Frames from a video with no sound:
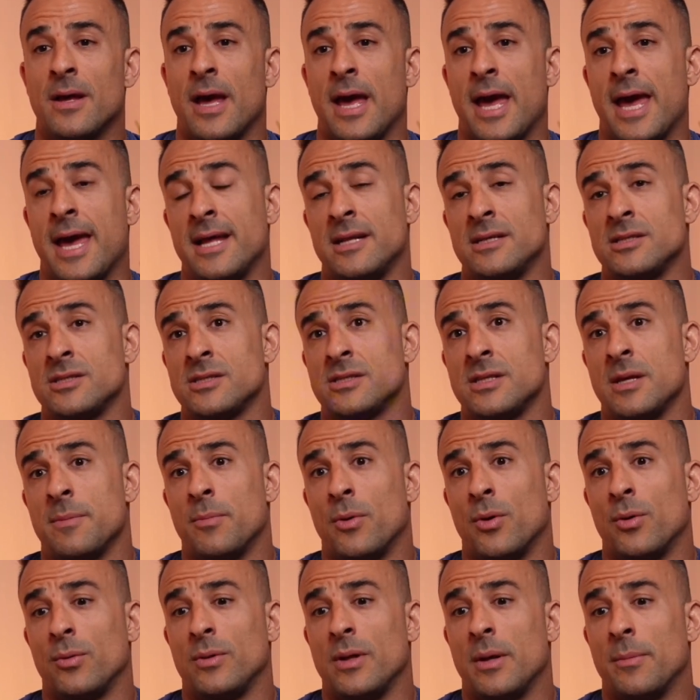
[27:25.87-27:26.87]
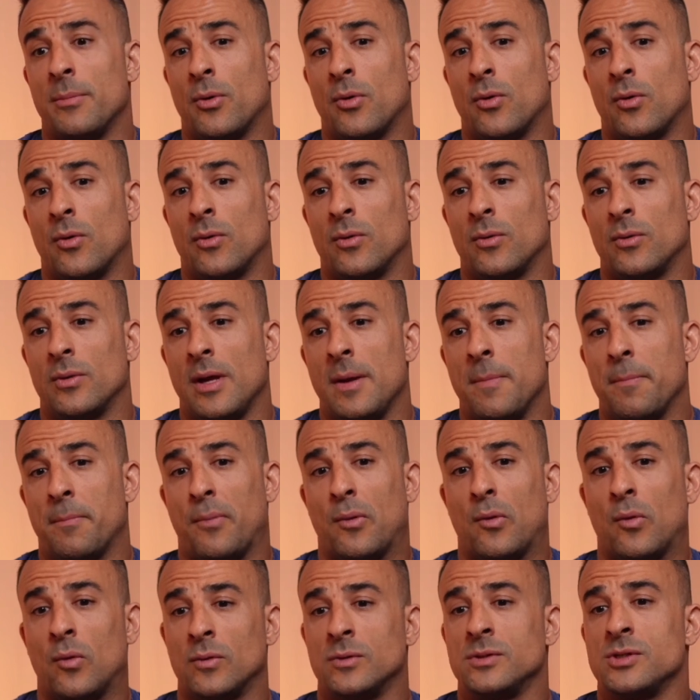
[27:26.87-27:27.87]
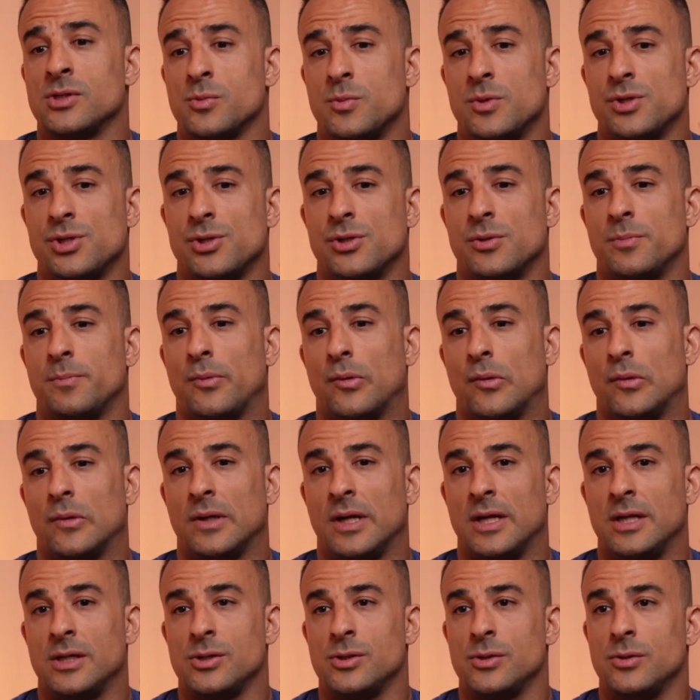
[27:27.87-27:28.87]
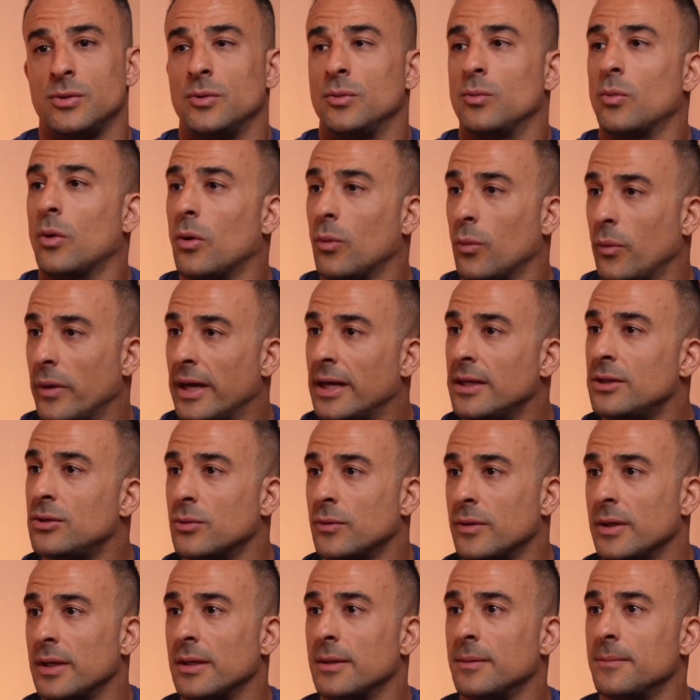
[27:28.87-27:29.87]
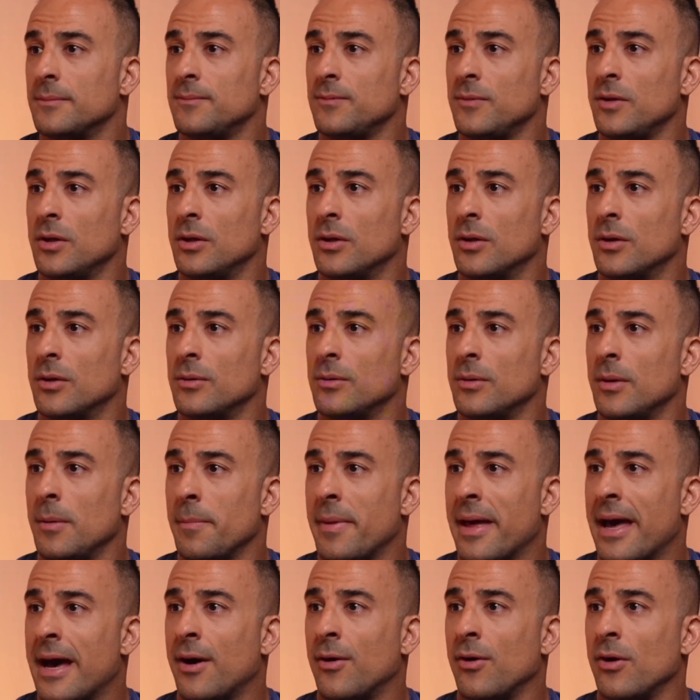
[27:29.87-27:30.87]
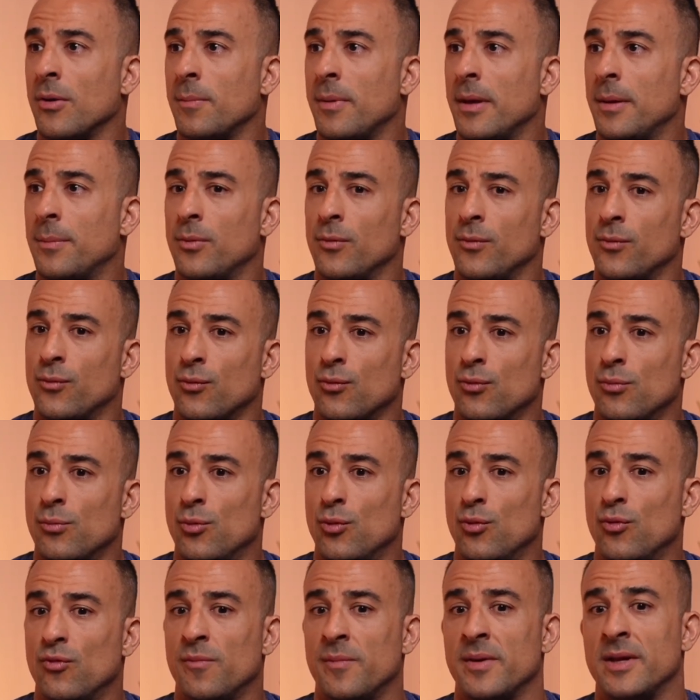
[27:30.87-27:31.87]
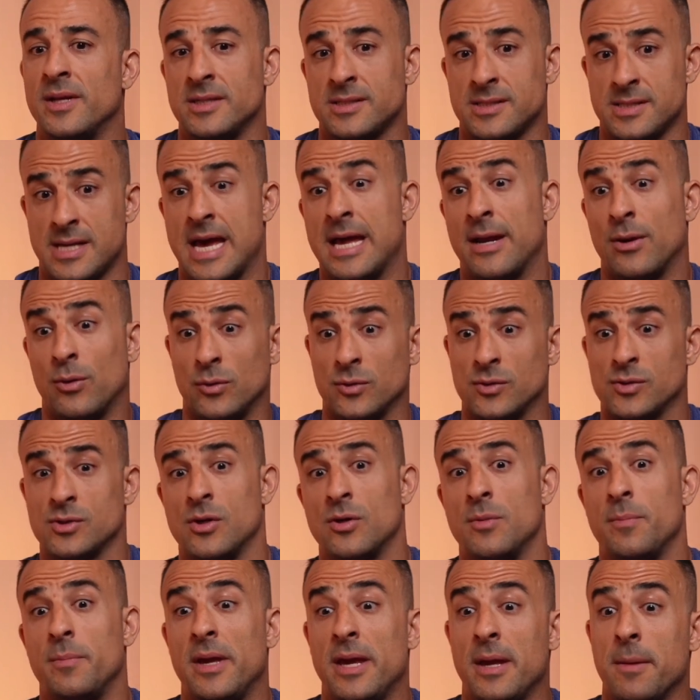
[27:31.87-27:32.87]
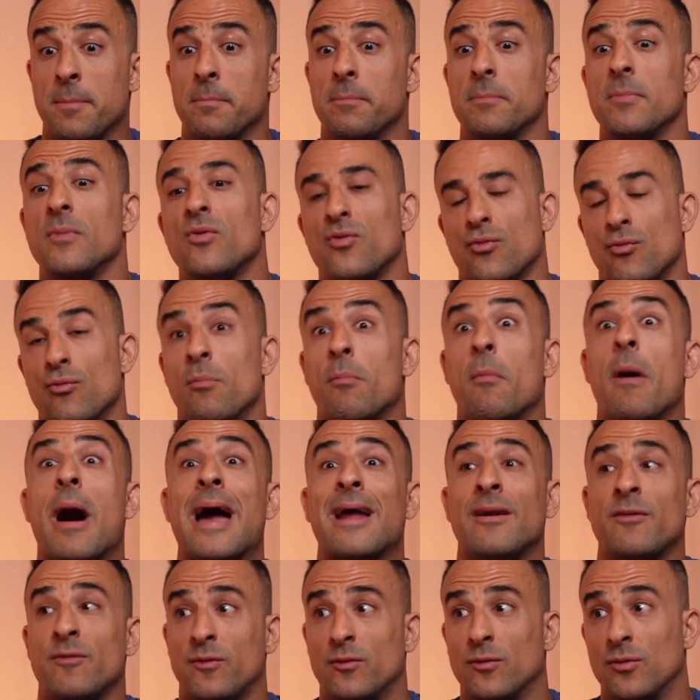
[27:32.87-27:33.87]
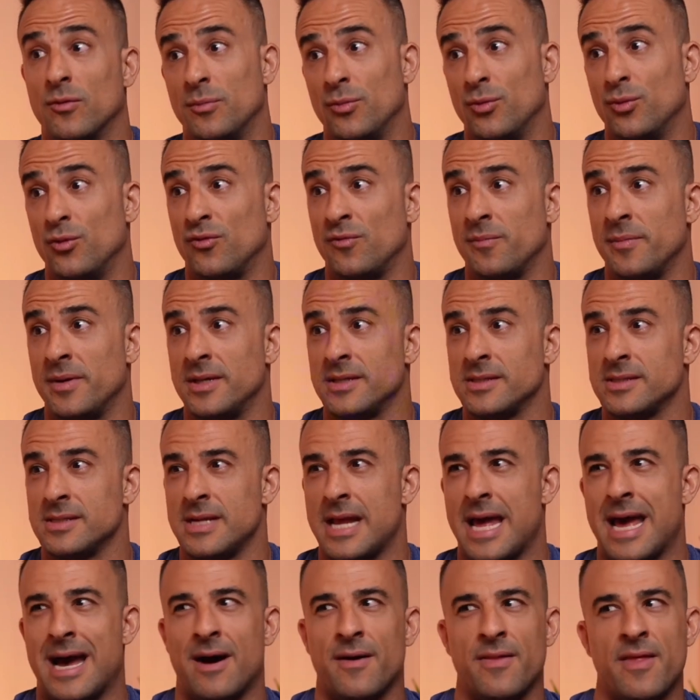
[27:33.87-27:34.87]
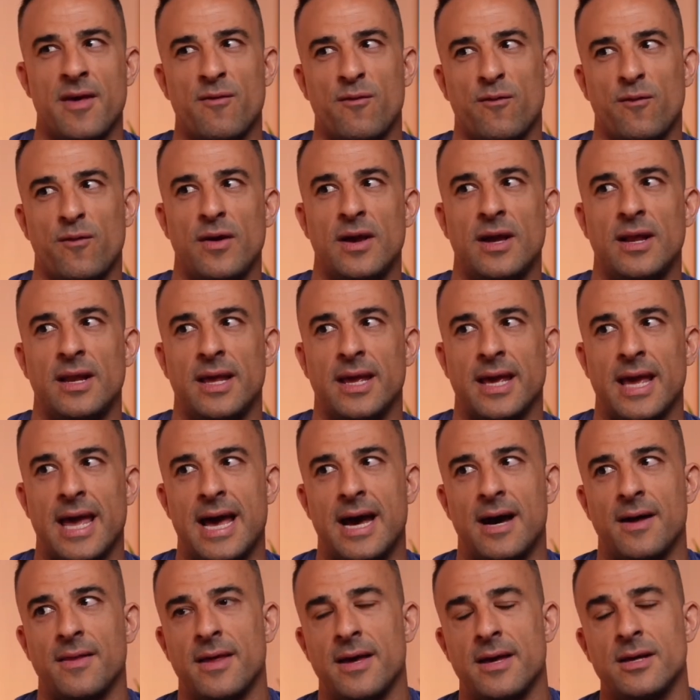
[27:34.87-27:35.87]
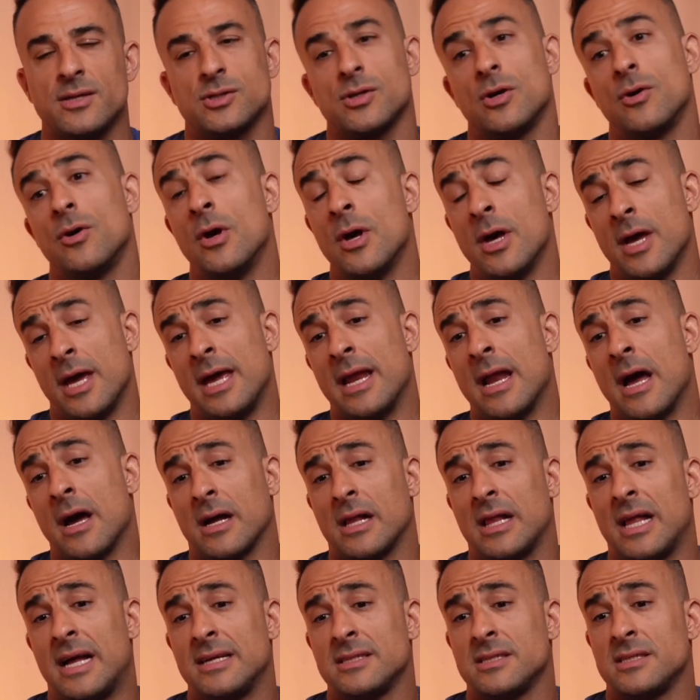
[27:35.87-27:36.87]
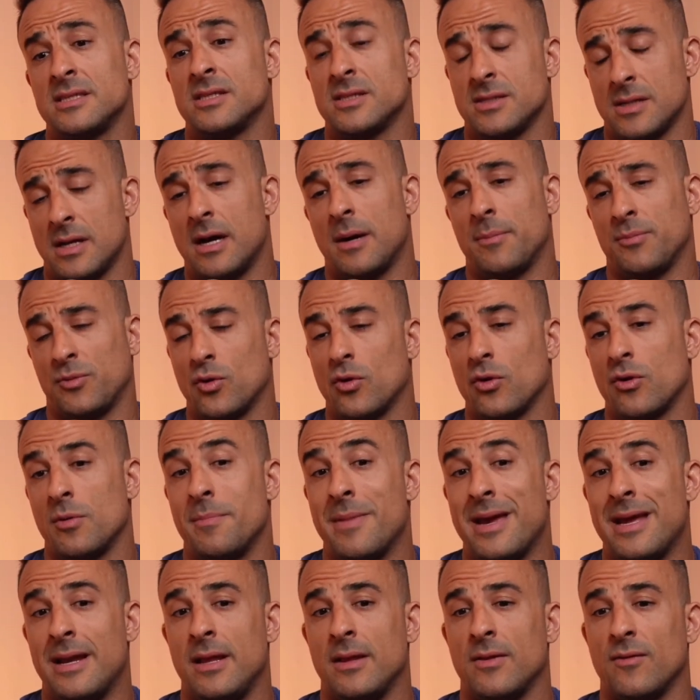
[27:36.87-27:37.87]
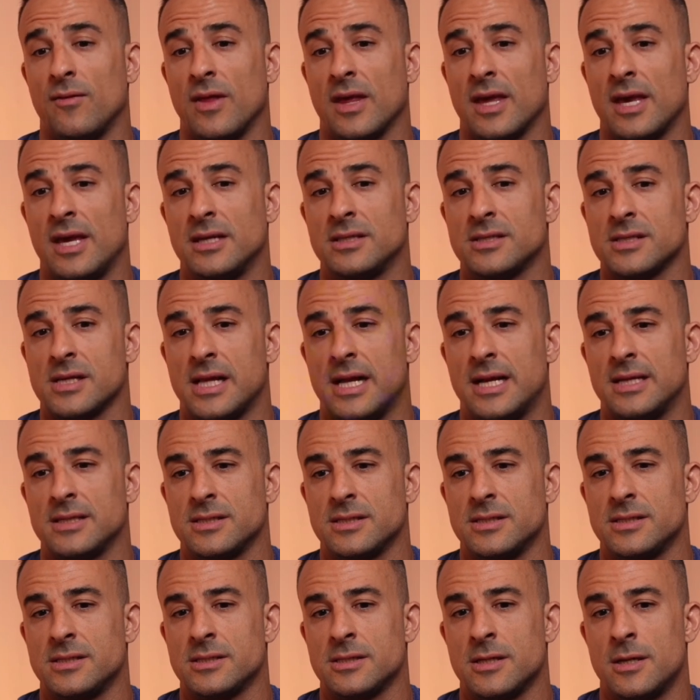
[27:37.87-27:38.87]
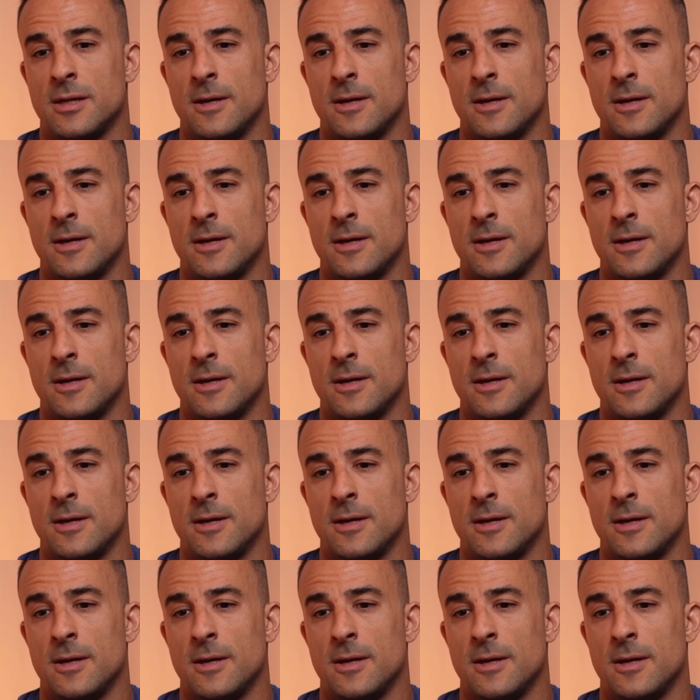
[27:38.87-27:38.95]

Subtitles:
Hence, the more importance we should put into what we're doing, empowering people through movement, and also being through mindful movement and how they're feeling, so in our classes, I'm talking mainly of the kids classes,